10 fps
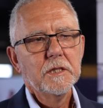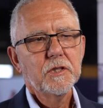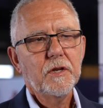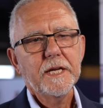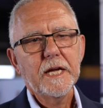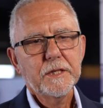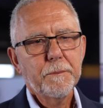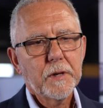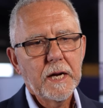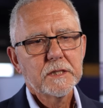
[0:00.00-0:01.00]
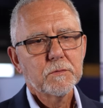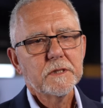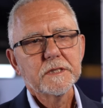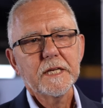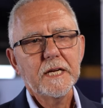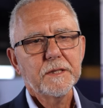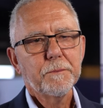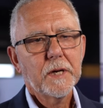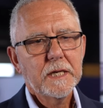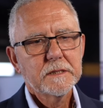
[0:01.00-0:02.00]
So they get depressed. Once they get
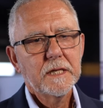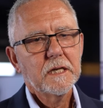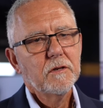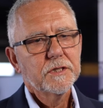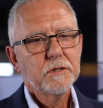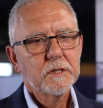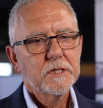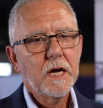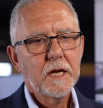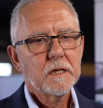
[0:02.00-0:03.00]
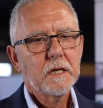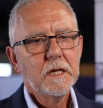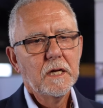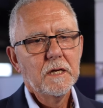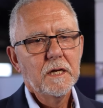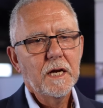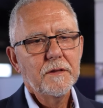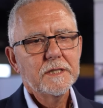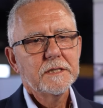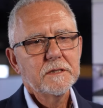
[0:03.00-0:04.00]
depressed, they go suicidal,
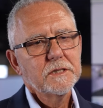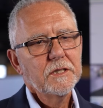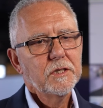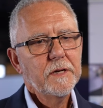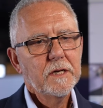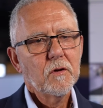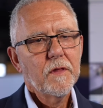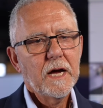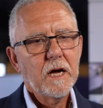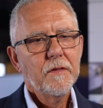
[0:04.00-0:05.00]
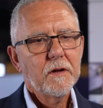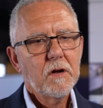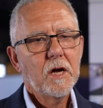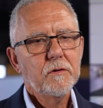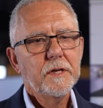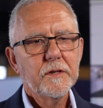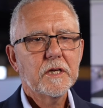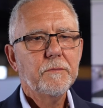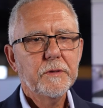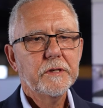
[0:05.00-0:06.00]
and this is, they're doing all that on their own in the
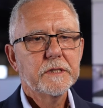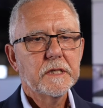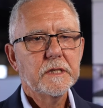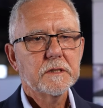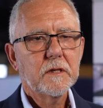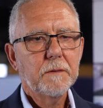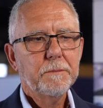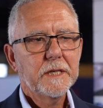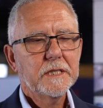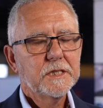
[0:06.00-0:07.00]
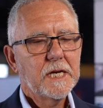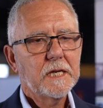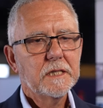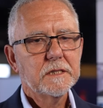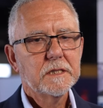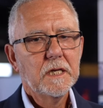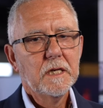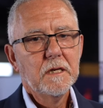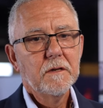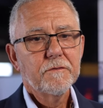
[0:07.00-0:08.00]
community. So the biggest challenge,
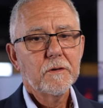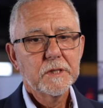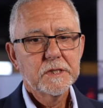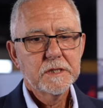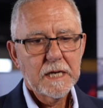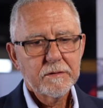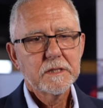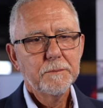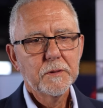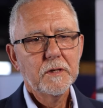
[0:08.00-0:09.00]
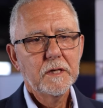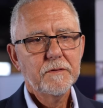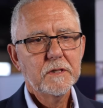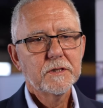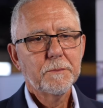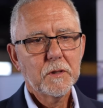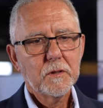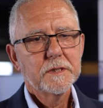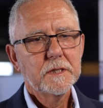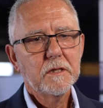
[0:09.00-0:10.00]
from a charity point of view,
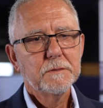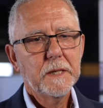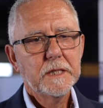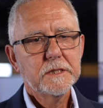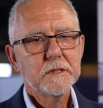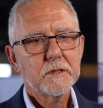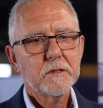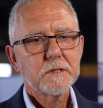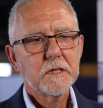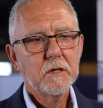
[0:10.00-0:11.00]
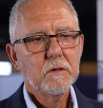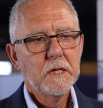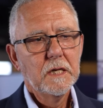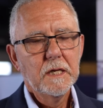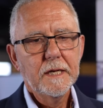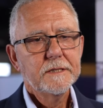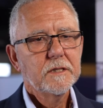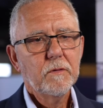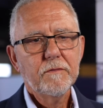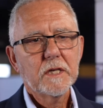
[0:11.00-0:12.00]
supporting those patients also, is
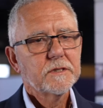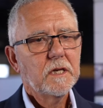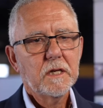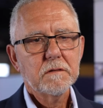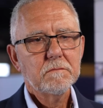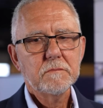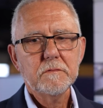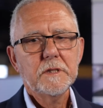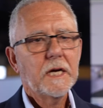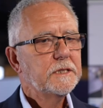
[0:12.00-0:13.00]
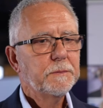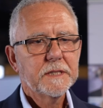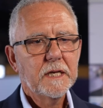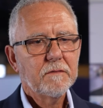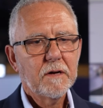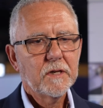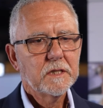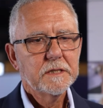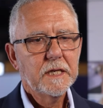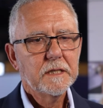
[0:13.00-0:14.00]
that we've lost 90% of our
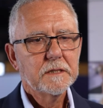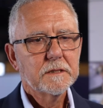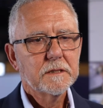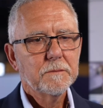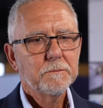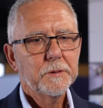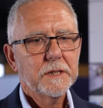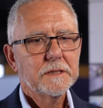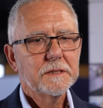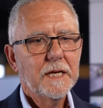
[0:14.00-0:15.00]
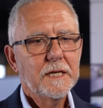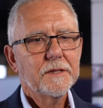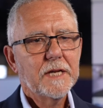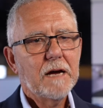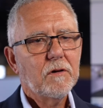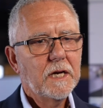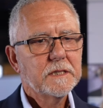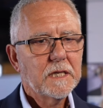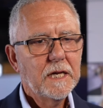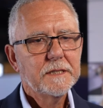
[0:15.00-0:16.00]
volunteers because they are now
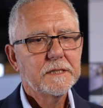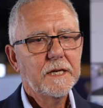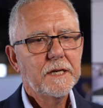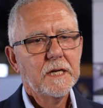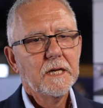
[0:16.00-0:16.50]
isolating